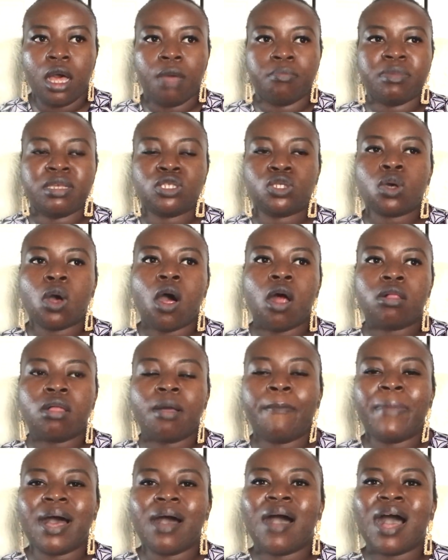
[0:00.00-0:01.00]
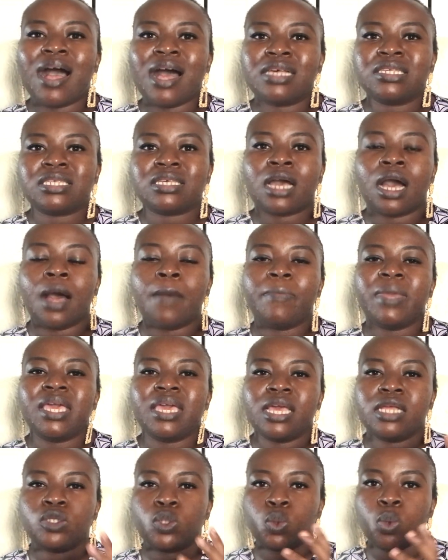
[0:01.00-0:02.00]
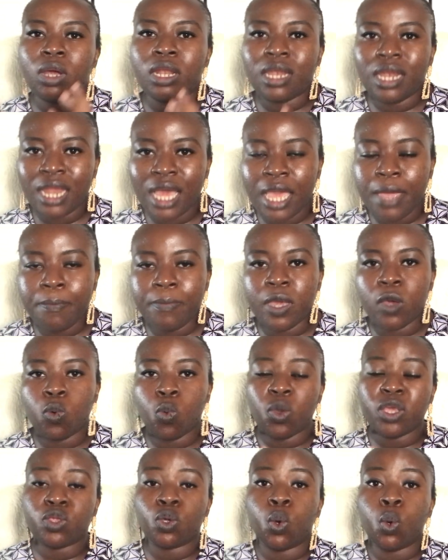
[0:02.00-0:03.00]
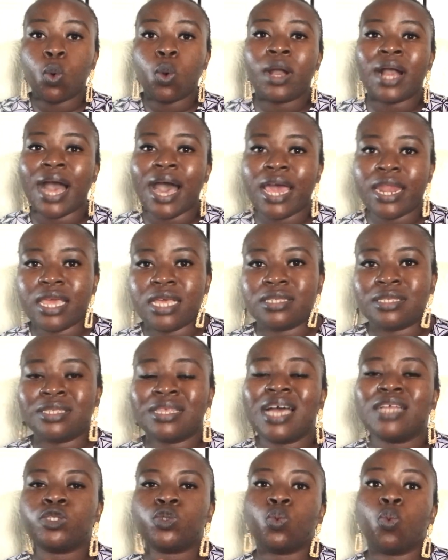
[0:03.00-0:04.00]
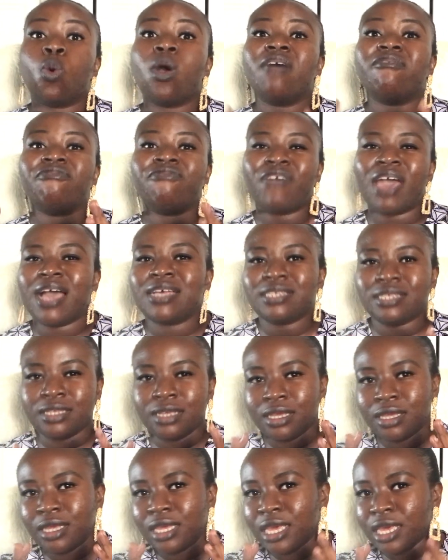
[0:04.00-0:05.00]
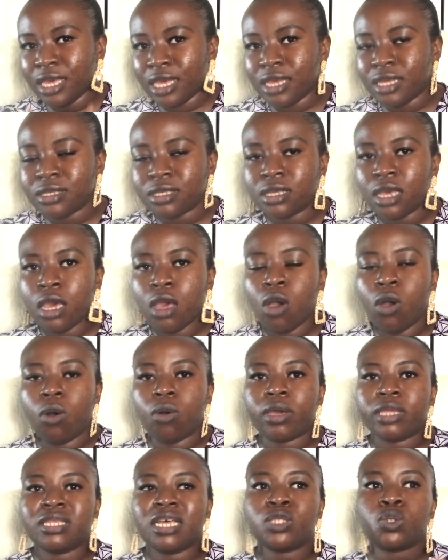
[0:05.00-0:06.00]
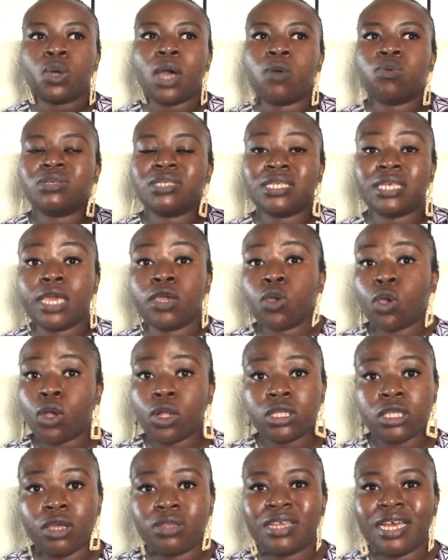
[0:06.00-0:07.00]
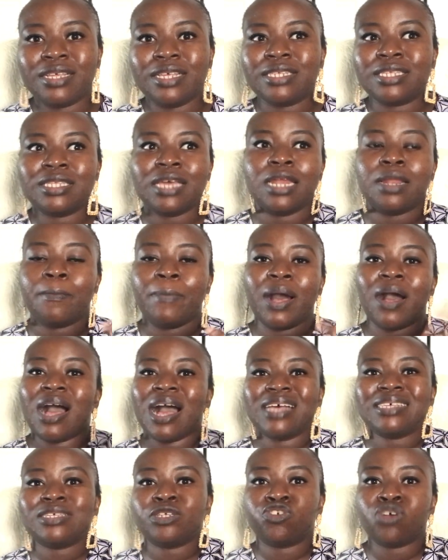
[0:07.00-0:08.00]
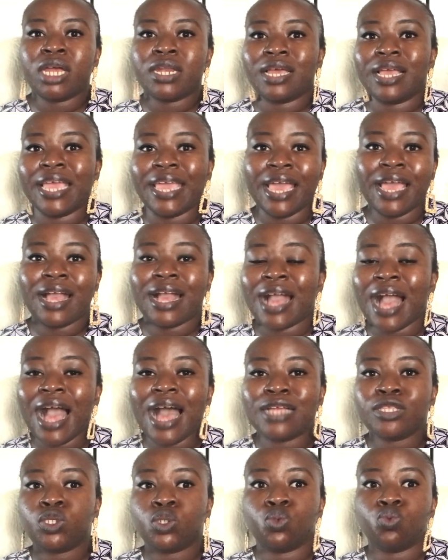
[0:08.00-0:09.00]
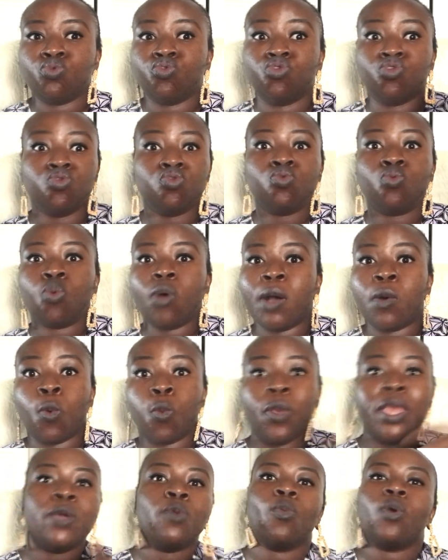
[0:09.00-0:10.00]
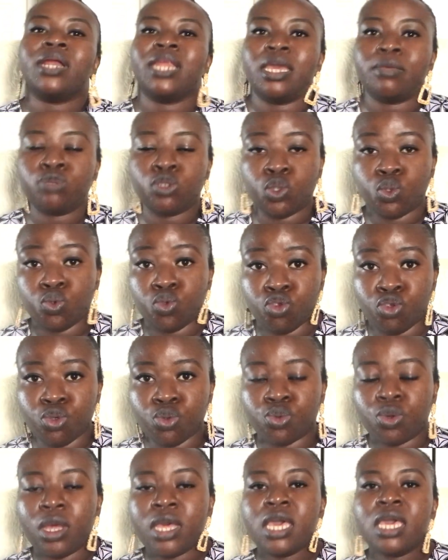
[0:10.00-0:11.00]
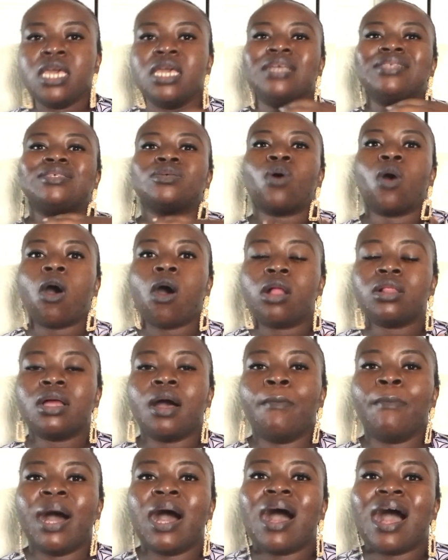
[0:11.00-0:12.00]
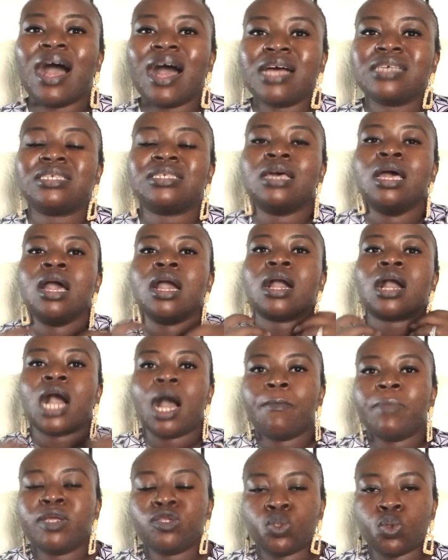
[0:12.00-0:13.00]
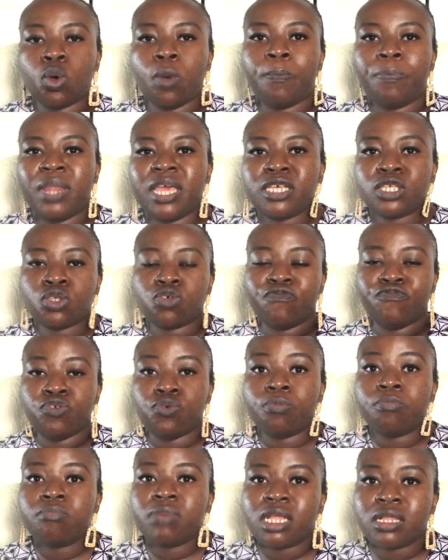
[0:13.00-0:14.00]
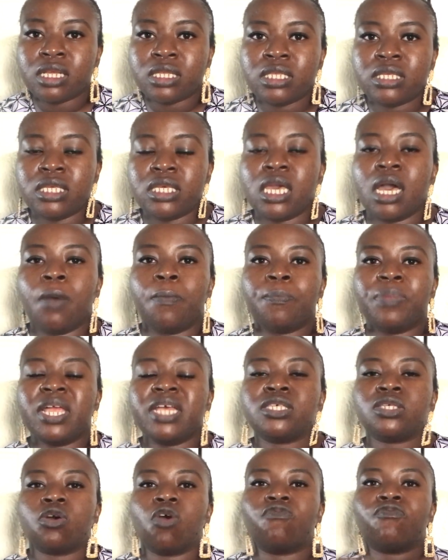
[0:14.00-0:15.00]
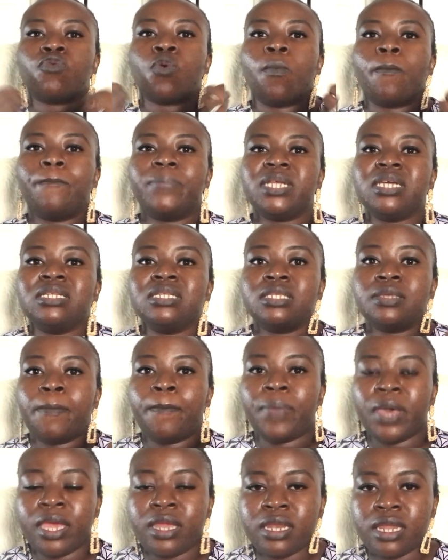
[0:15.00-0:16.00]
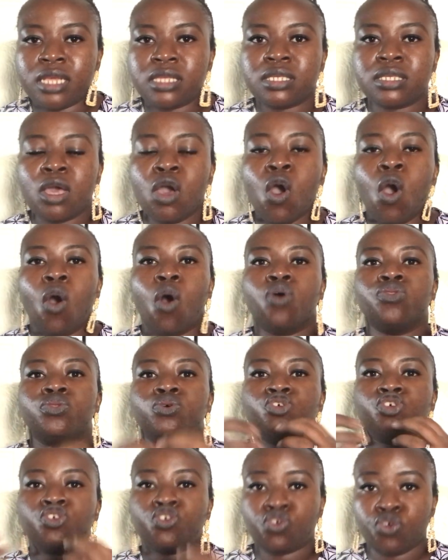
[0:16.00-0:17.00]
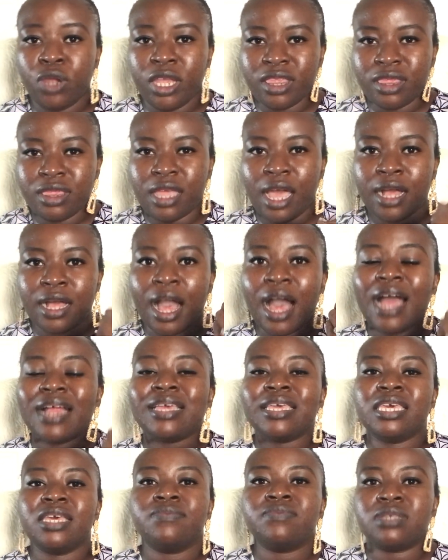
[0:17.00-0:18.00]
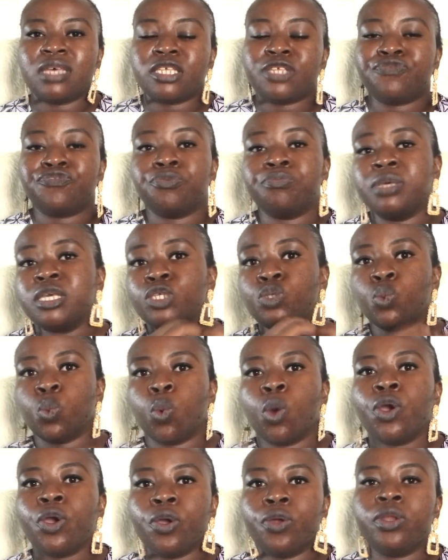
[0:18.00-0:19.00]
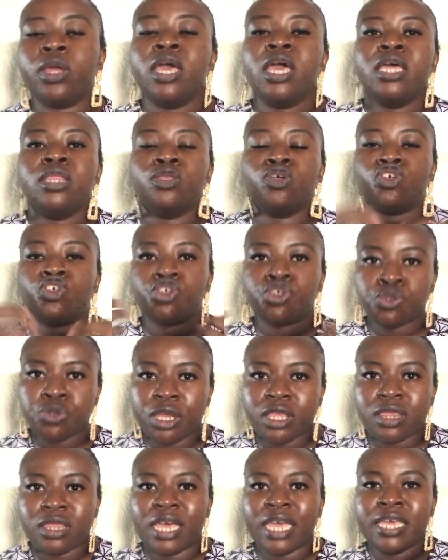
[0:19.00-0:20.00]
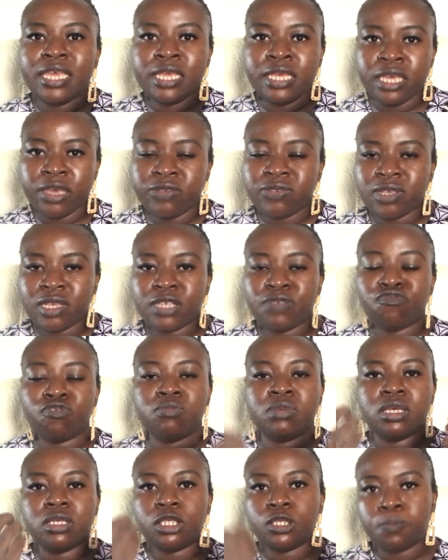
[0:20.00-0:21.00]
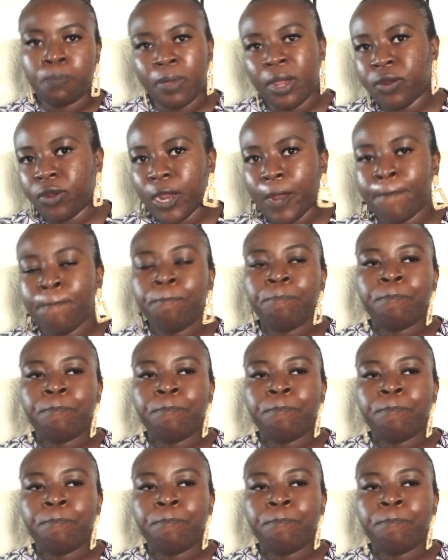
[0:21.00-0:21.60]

It's all about us coming into alignment with who God is. That's what fasting is. Okay, that's why I was saying earlier that it's not about us trying to get God to do what we want him to do. It's all about us coming to a place of humility, a place of complete dependence on the strength that God gives us from his word, the strength that he gives us from his spirit.